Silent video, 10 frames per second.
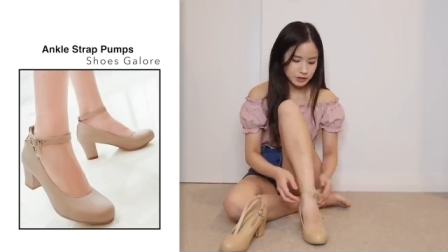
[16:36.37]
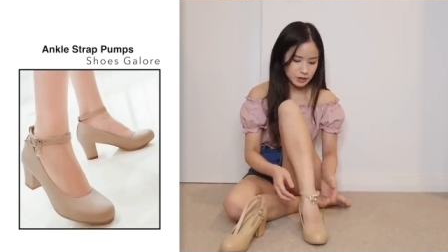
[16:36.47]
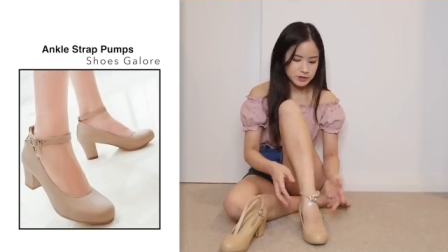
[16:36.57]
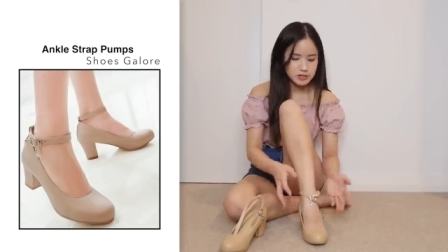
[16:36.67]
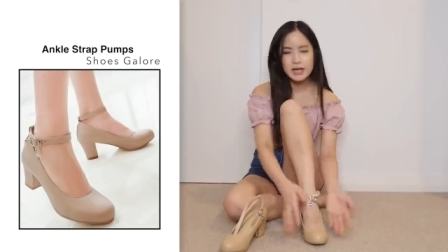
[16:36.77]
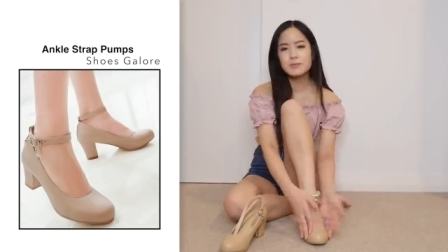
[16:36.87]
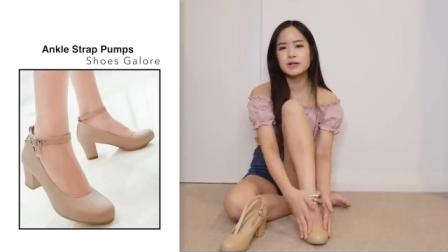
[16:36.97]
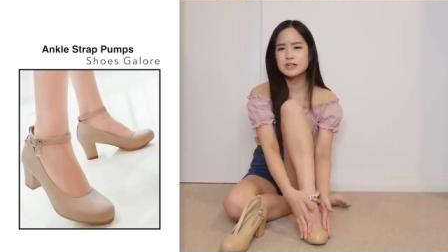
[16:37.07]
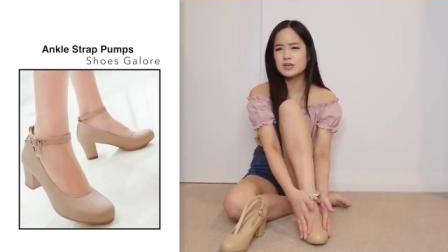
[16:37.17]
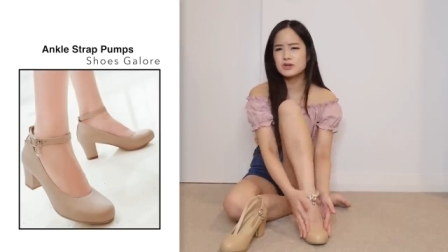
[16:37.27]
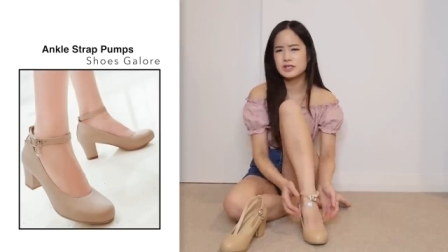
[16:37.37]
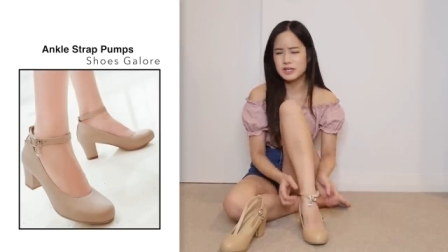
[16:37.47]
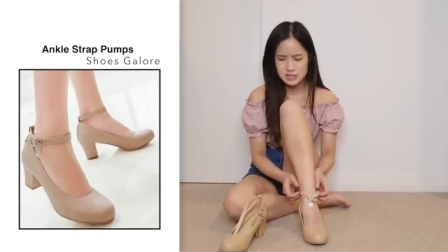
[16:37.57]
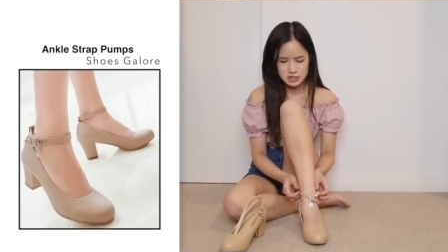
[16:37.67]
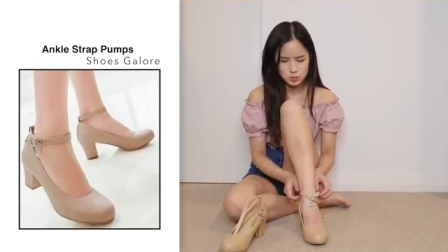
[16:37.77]
I mean, you can put insoles in
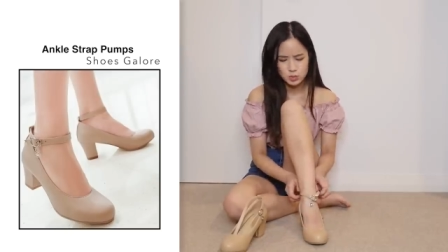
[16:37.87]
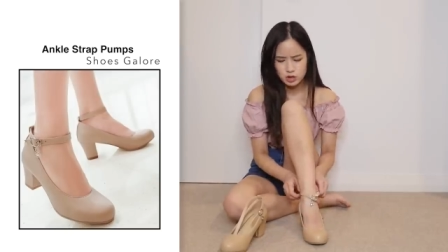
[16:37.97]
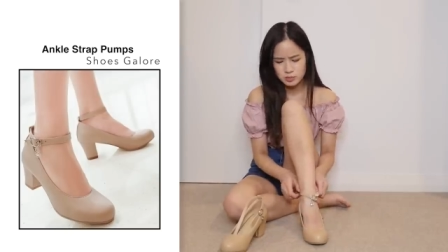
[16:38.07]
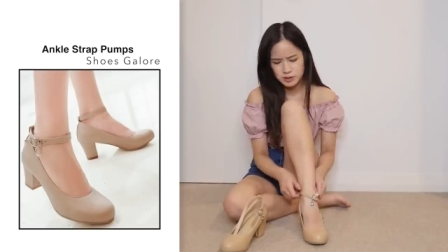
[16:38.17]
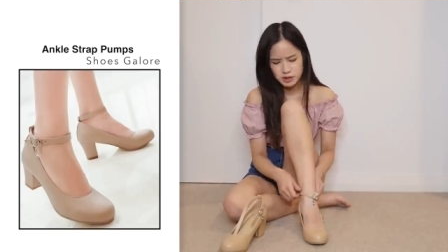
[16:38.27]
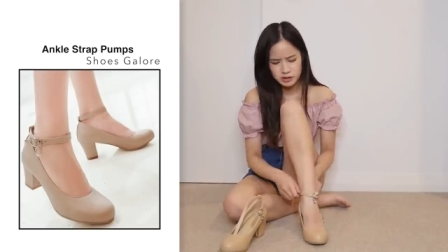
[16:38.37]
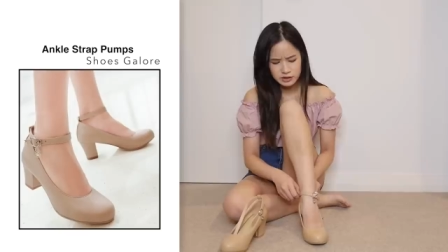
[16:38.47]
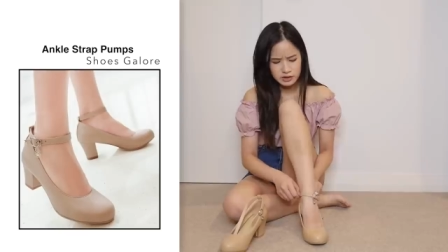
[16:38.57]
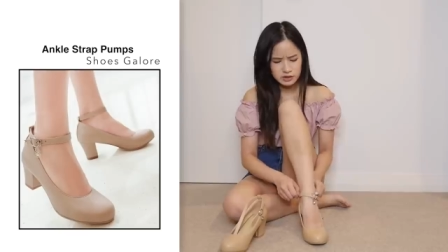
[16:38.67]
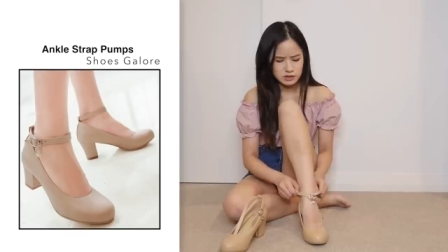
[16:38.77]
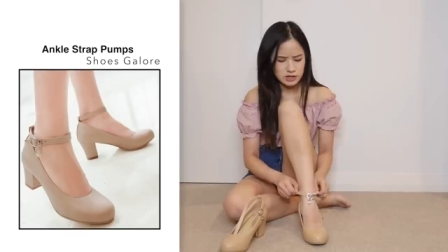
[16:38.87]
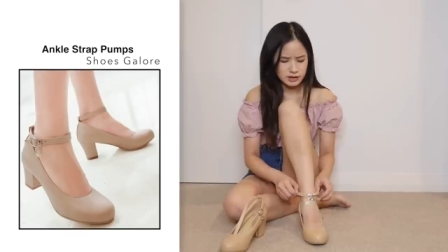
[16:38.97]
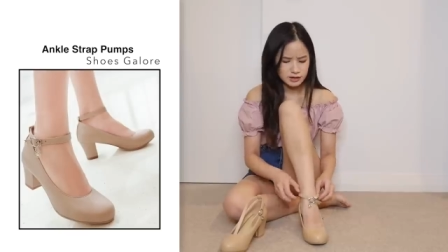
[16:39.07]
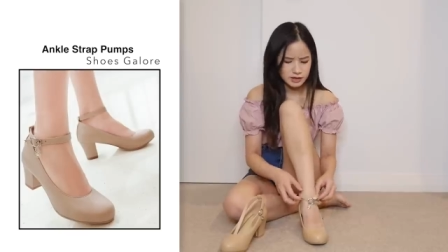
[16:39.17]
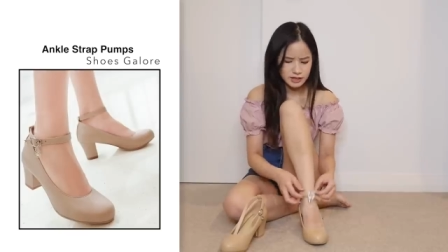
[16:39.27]
these as well, but
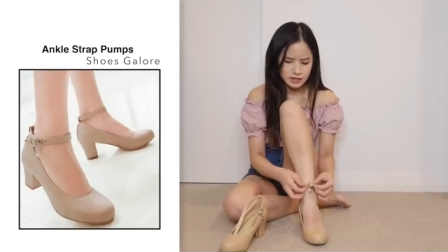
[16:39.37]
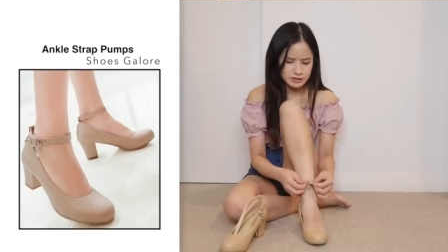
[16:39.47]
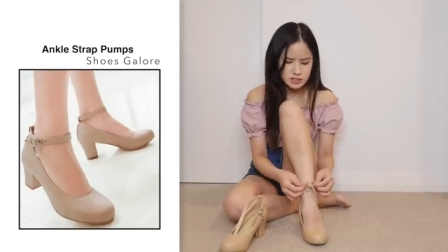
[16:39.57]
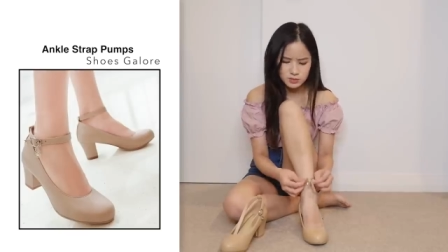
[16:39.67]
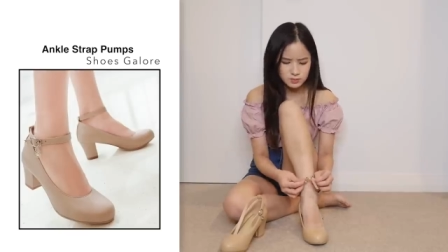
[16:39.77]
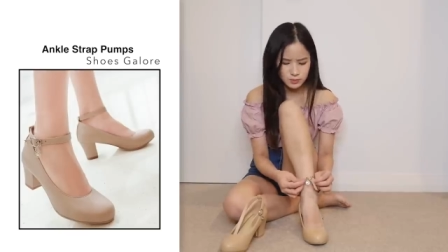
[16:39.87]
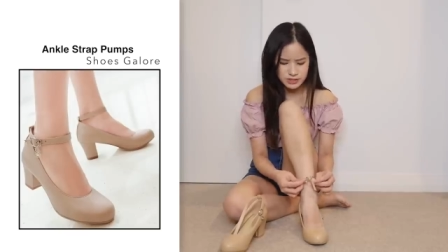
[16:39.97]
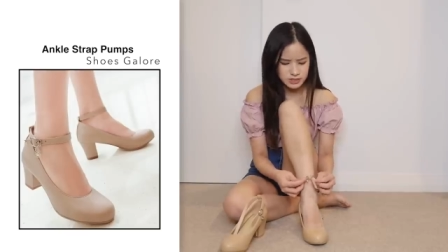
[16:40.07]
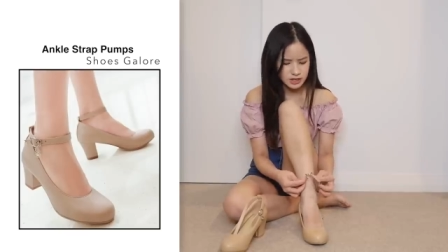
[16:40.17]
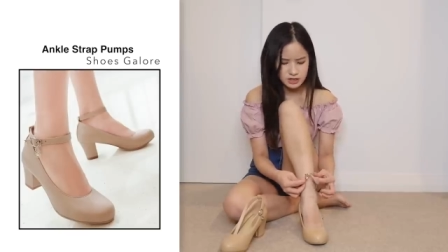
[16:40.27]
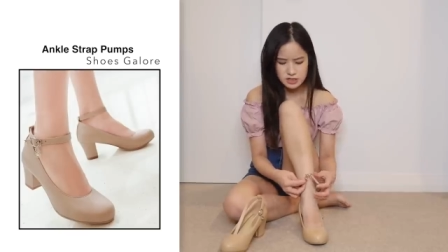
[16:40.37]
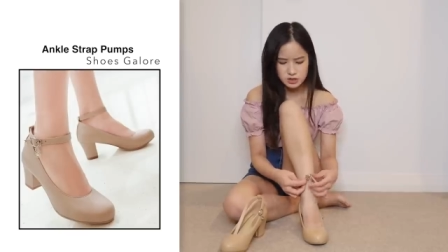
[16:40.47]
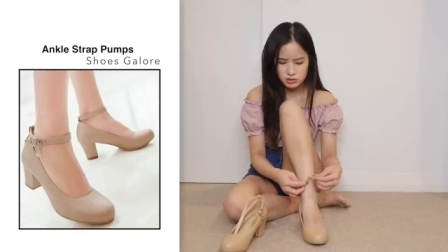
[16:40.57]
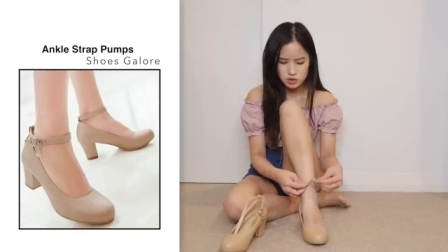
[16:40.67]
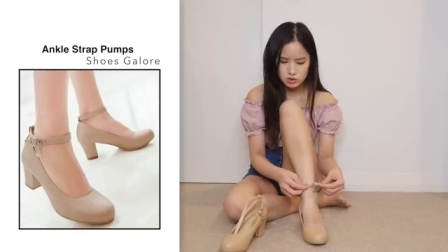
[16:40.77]
yeah. Okay, this once again is
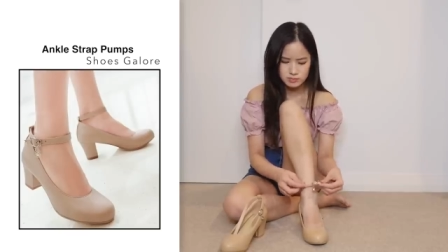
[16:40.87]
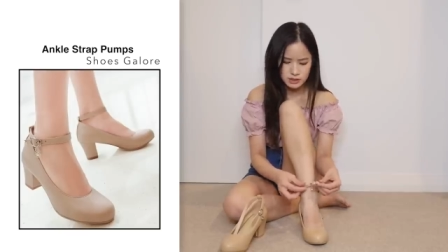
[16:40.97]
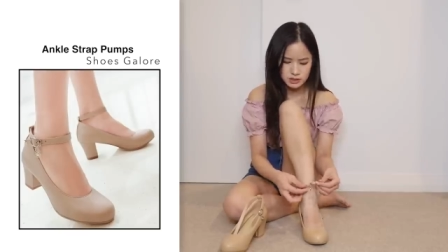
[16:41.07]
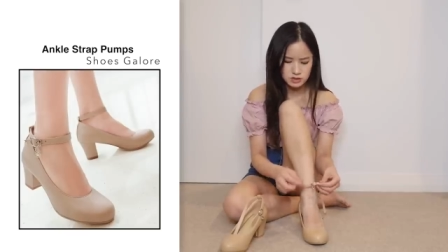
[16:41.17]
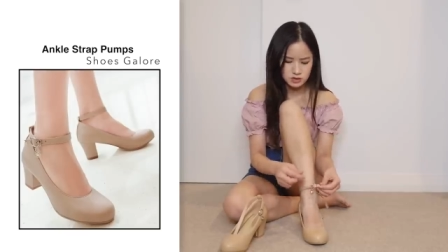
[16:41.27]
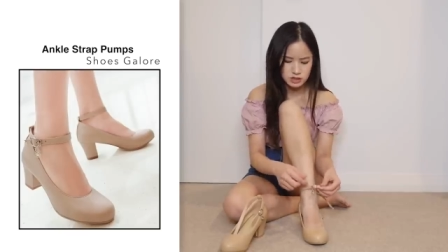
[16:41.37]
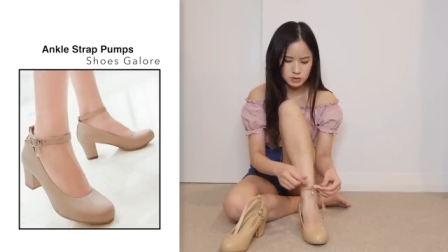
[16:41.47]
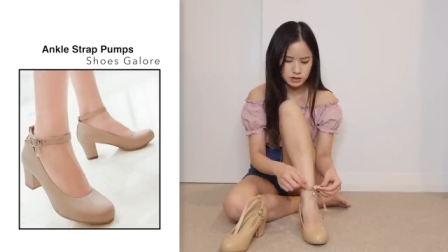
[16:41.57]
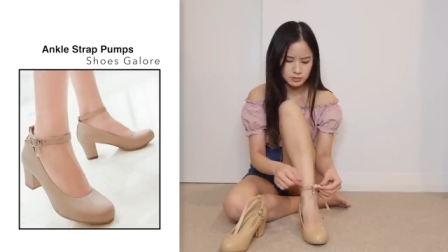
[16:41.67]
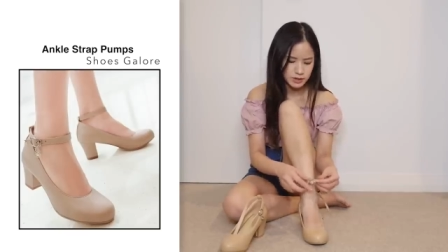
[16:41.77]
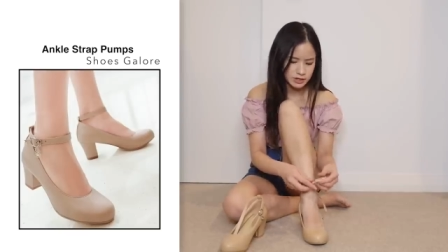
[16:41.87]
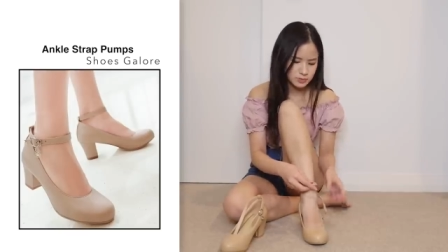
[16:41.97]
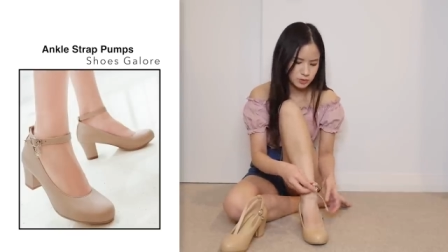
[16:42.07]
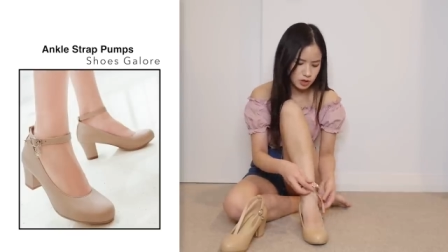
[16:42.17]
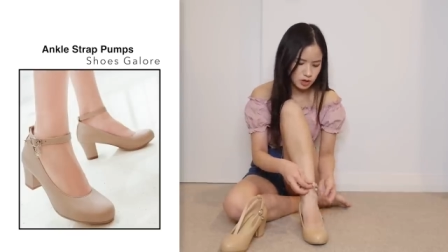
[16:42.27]
still too big, so you still have to punch
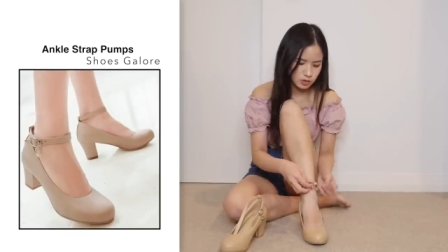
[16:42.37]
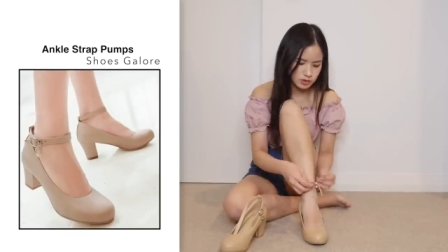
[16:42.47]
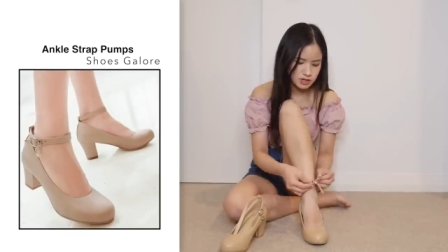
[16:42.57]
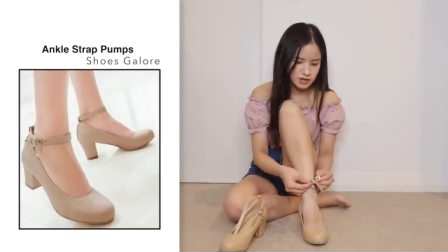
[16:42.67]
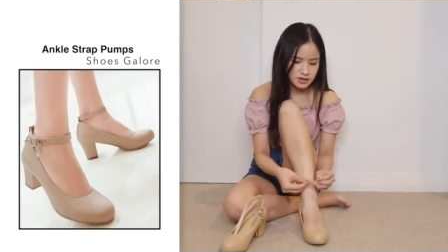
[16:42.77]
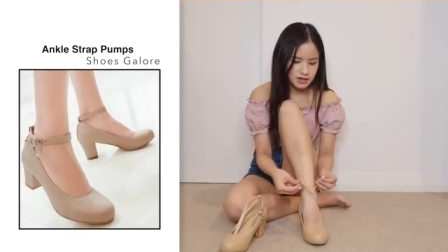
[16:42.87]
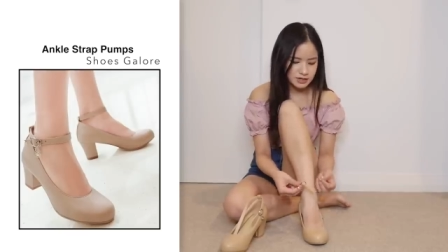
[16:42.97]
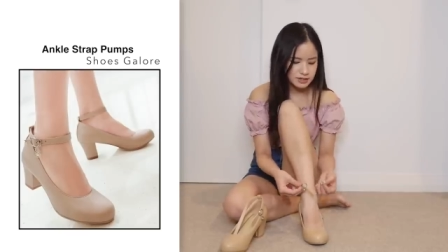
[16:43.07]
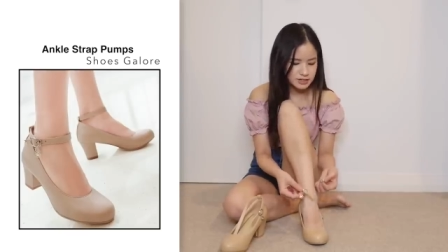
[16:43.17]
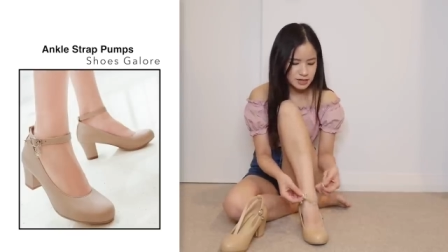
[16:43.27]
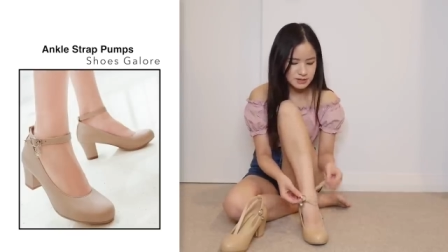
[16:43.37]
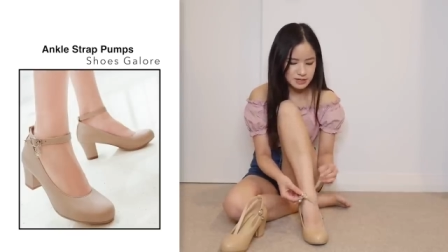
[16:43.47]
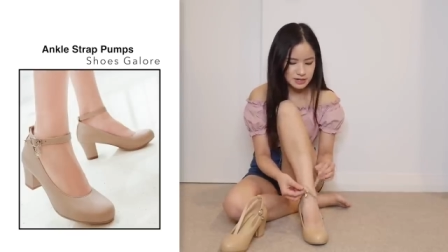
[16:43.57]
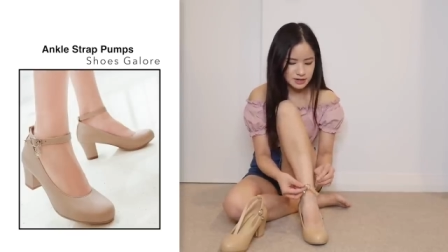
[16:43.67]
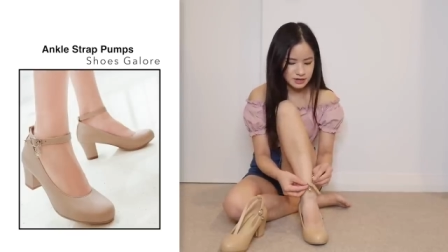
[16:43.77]
more holes, and this keeps on
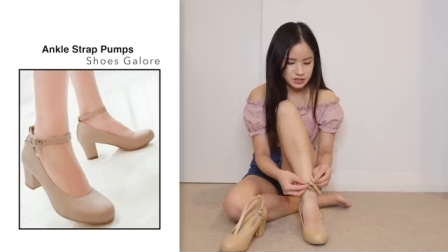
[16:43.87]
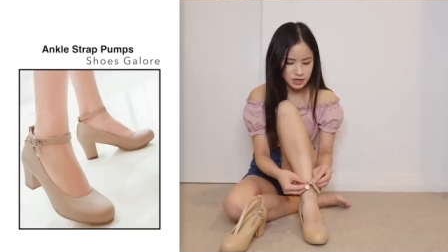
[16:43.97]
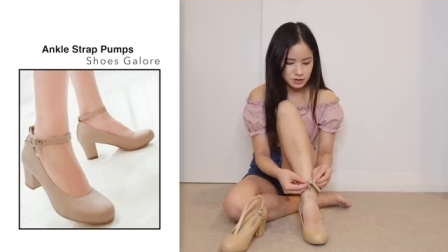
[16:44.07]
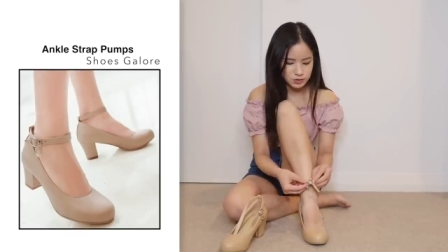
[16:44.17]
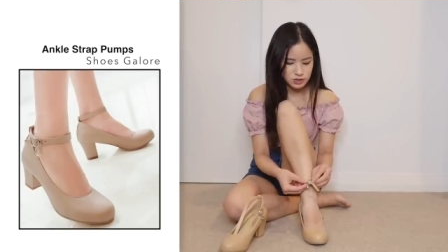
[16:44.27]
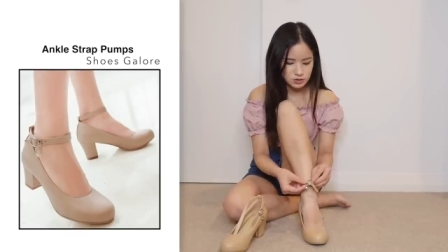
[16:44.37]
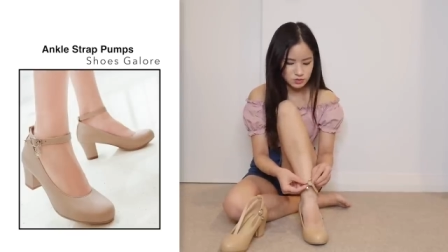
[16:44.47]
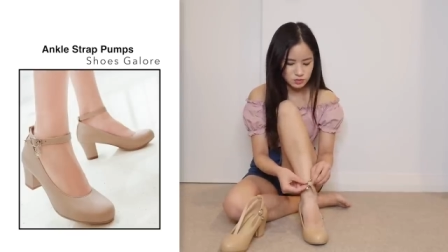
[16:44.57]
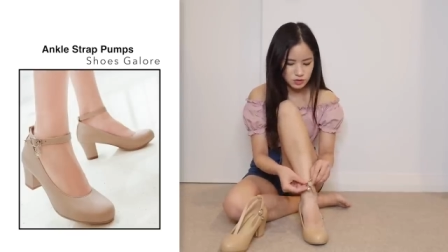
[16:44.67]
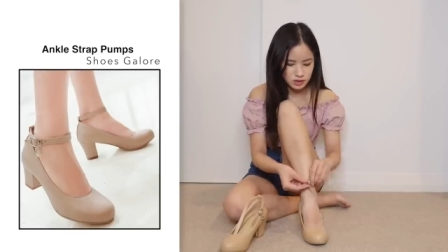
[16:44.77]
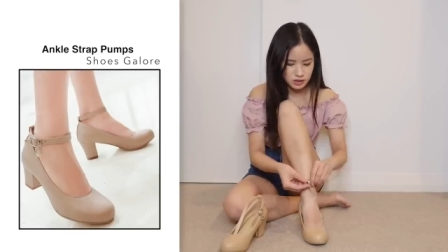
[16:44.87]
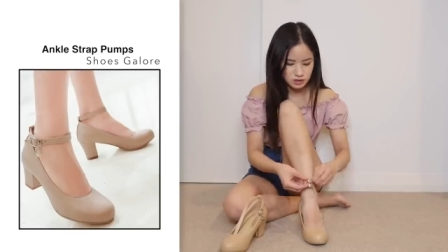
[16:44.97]
getting undone, which is really